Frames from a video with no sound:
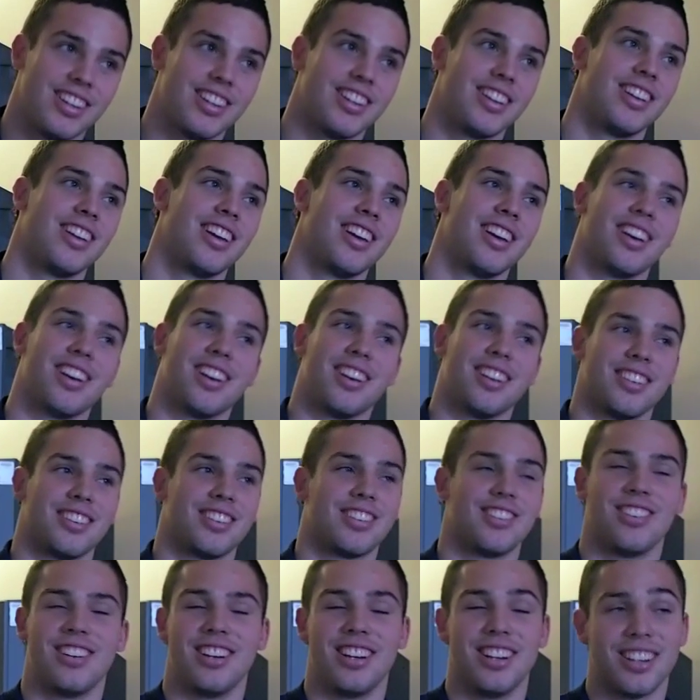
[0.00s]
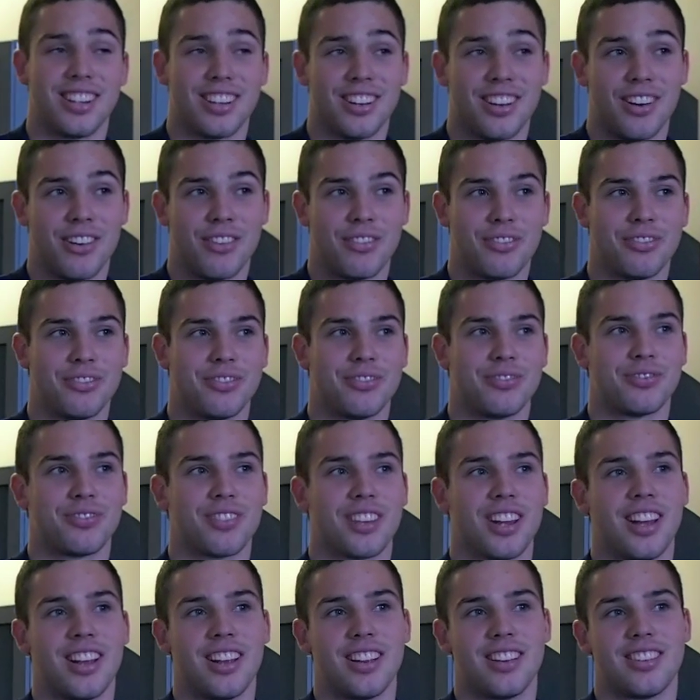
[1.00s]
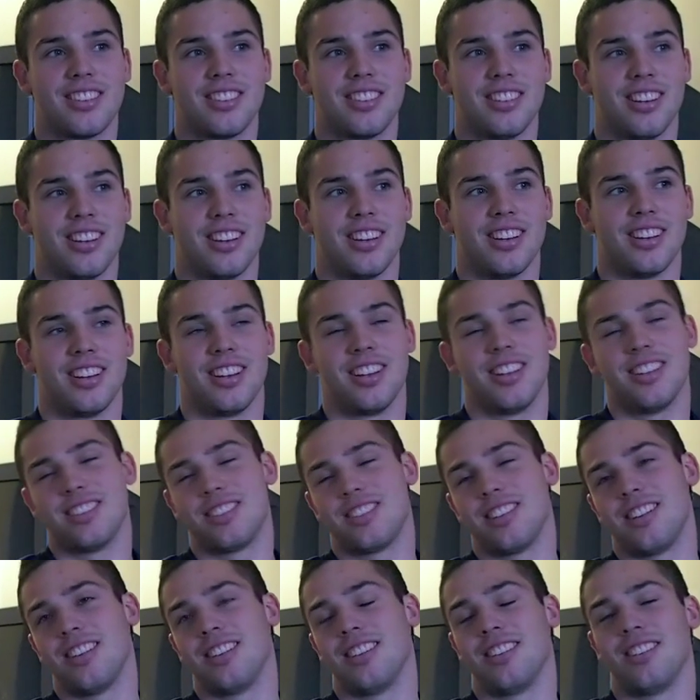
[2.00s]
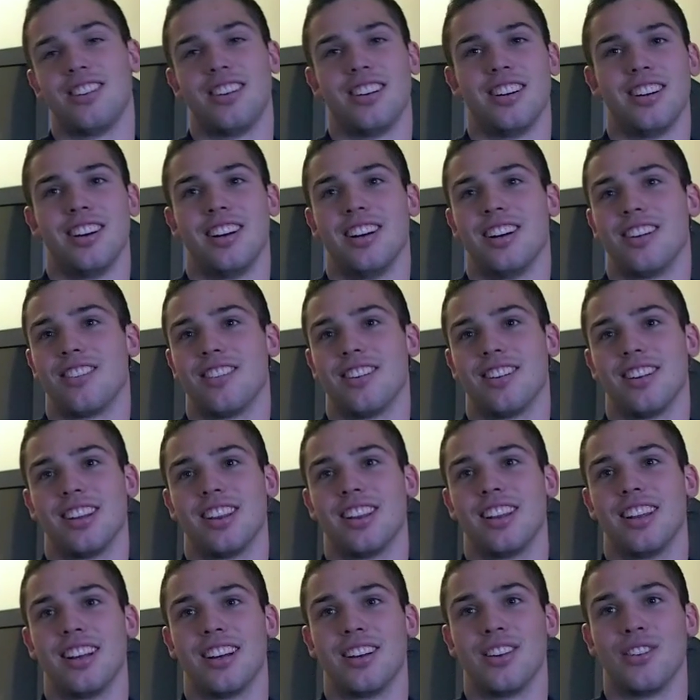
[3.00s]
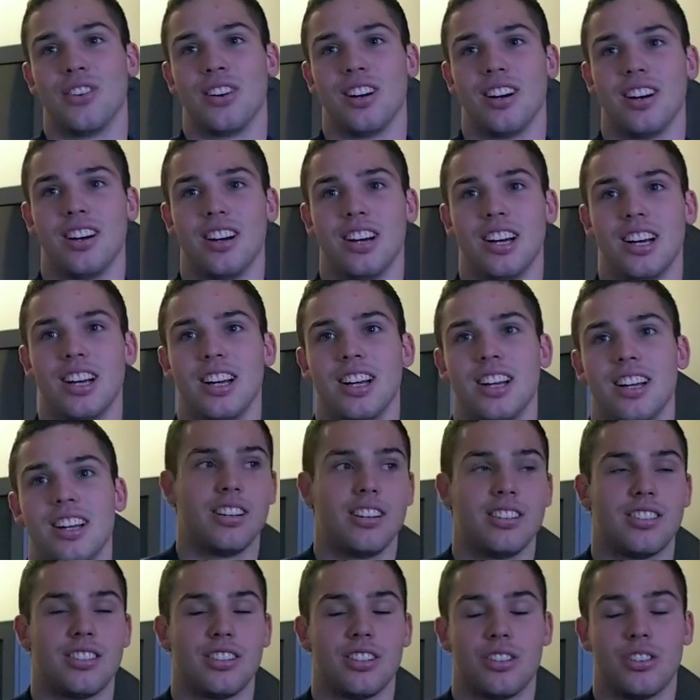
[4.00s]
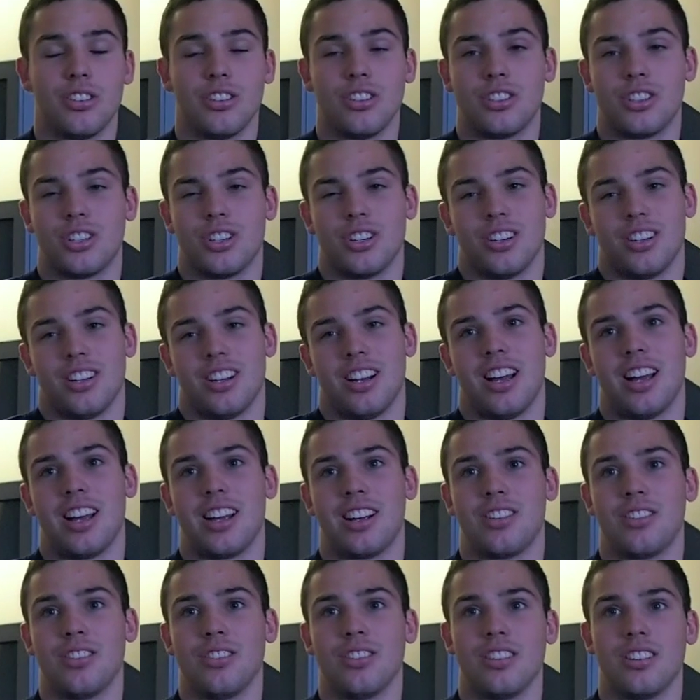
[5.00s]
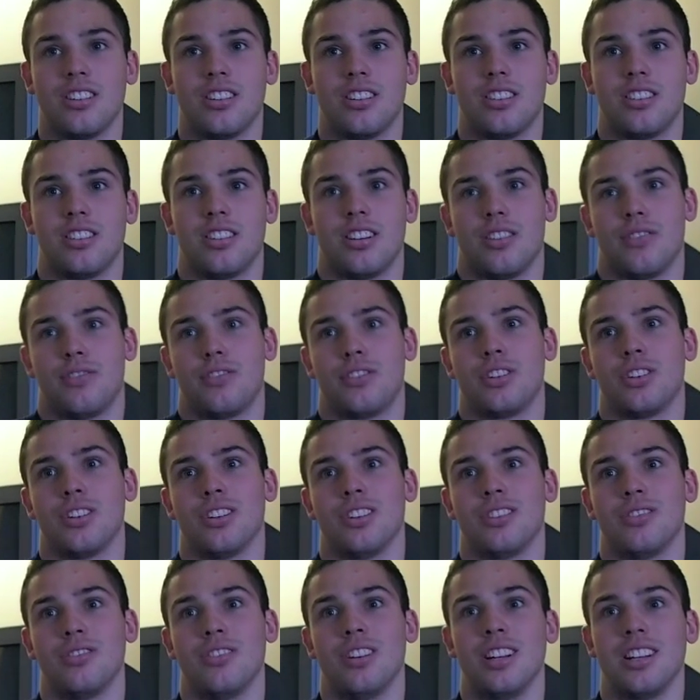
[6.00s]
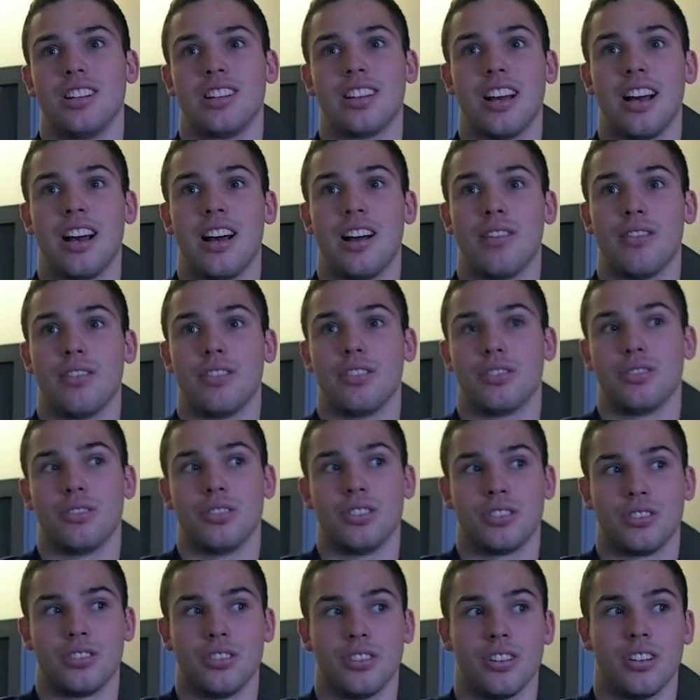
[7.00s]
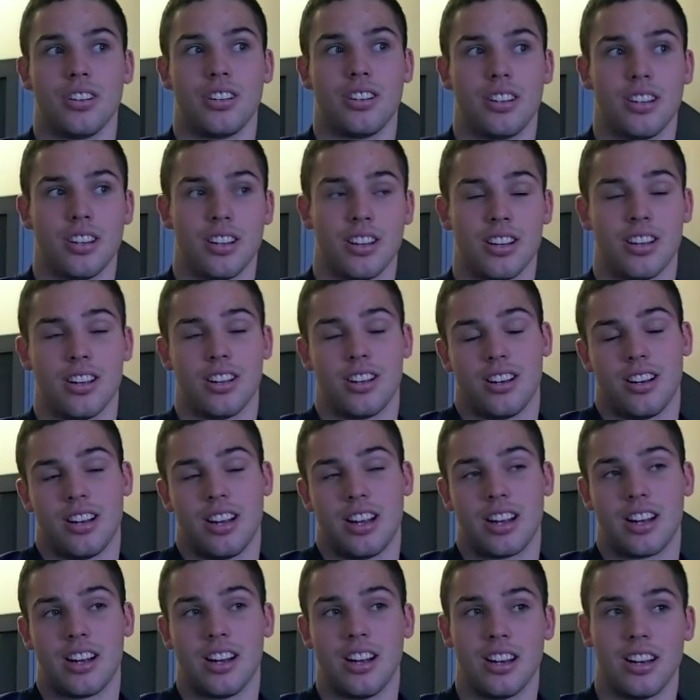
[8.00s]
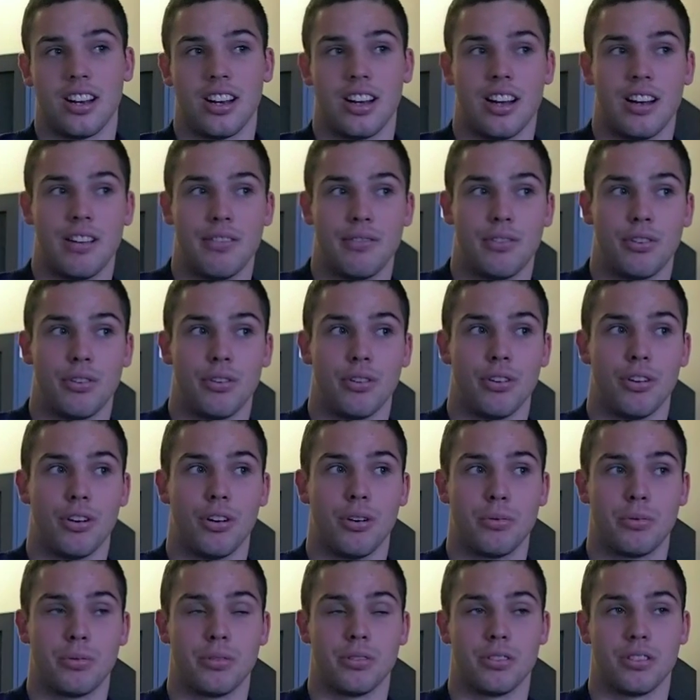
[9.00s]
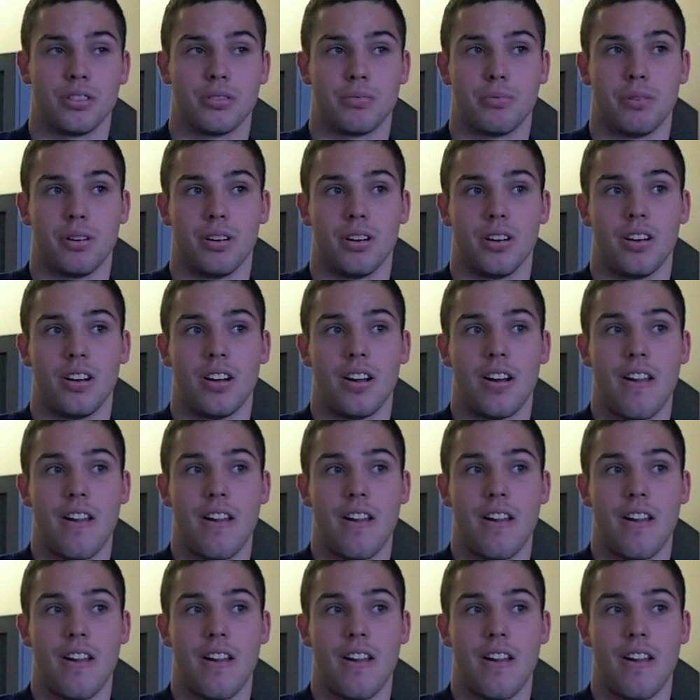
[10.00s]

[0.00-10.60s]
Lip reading: it's really tough. It's something what I've got to think about. It's a good tough choice really to have. It's always good to kind of have 2 options, but